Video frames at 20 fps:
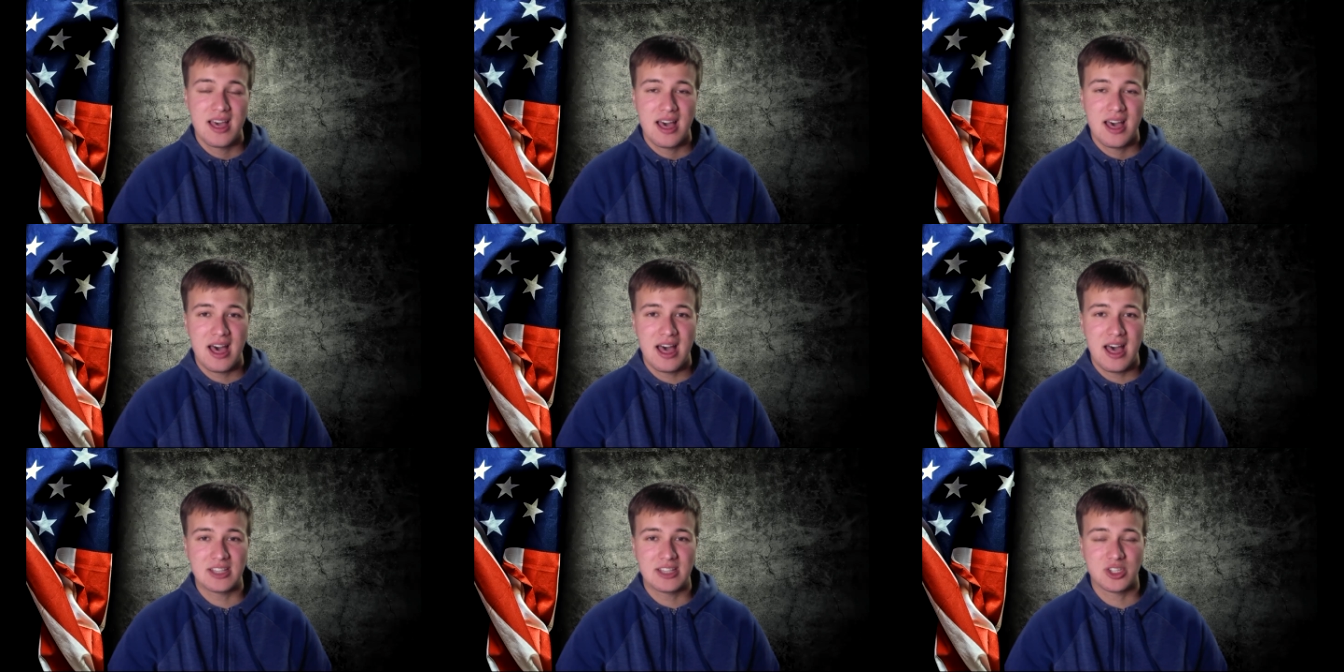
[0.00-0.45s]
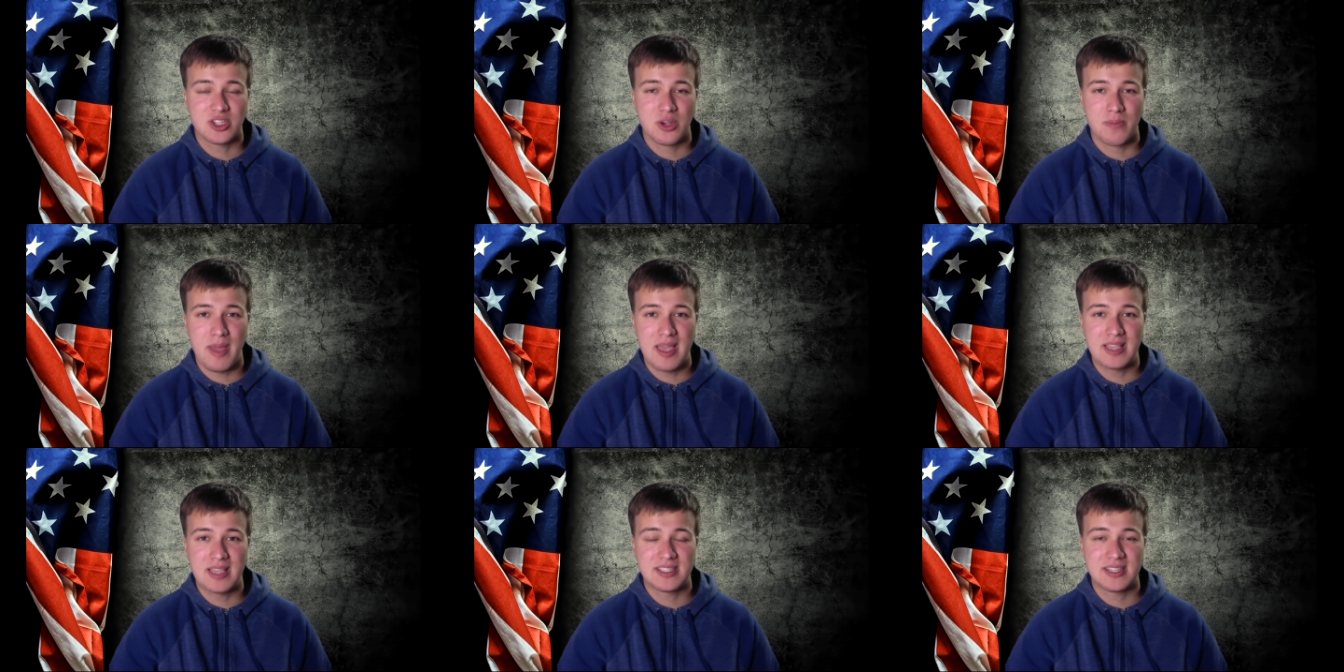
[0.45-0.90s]
Uh, so
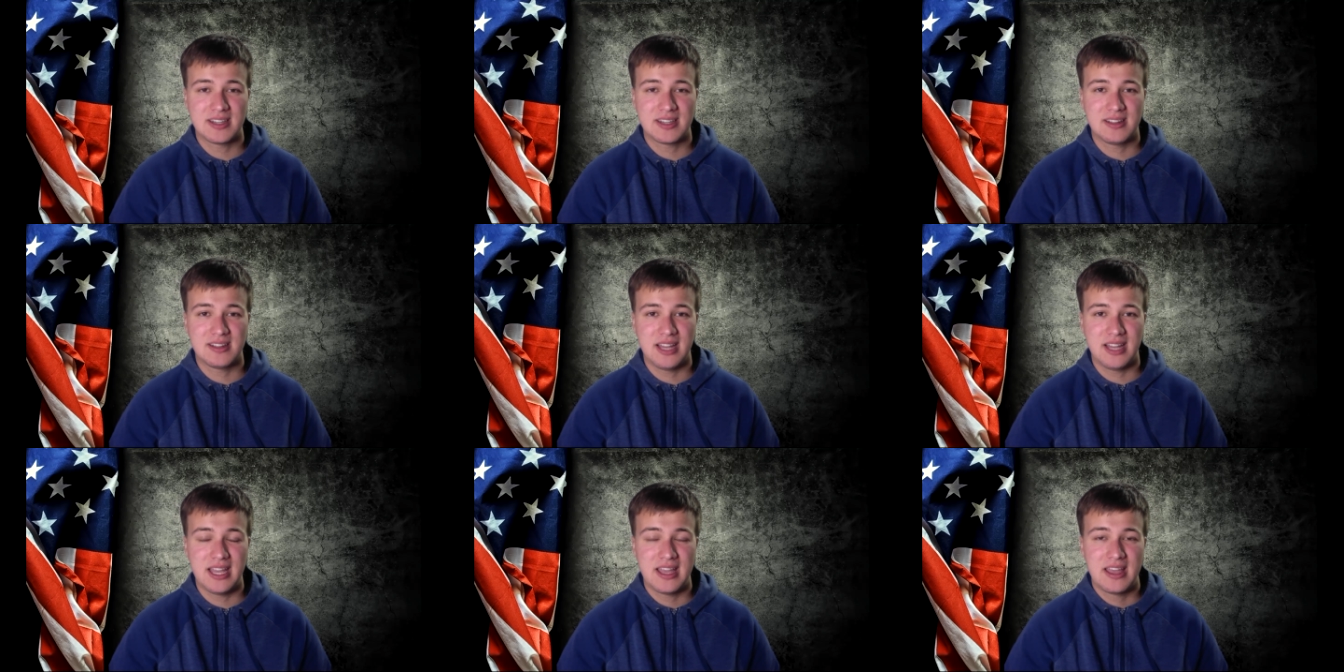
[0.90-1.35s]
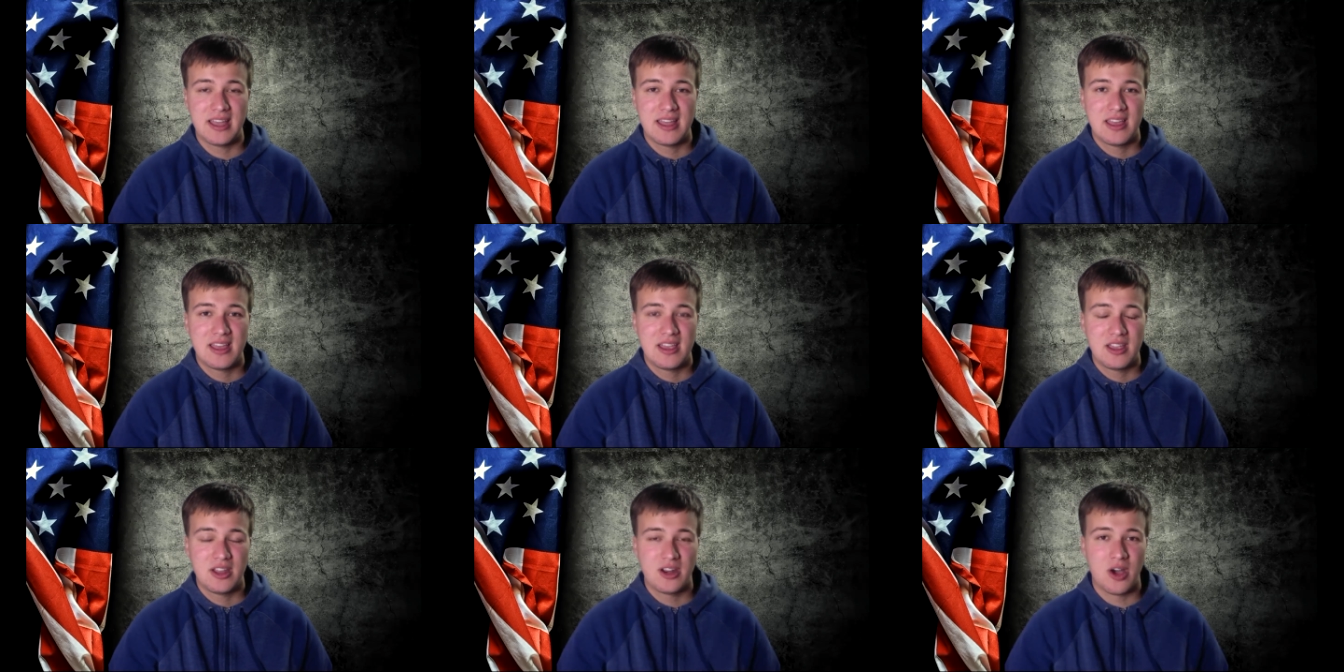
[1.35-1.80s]
basically,
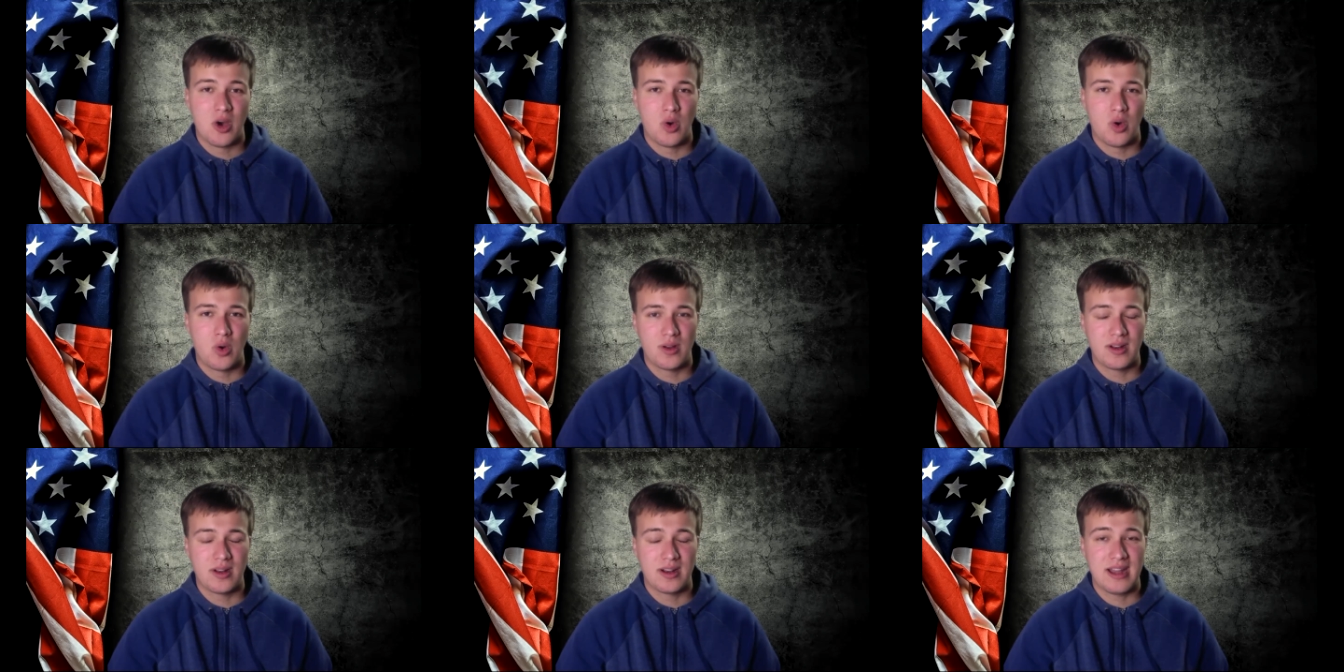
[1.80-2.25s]
you know,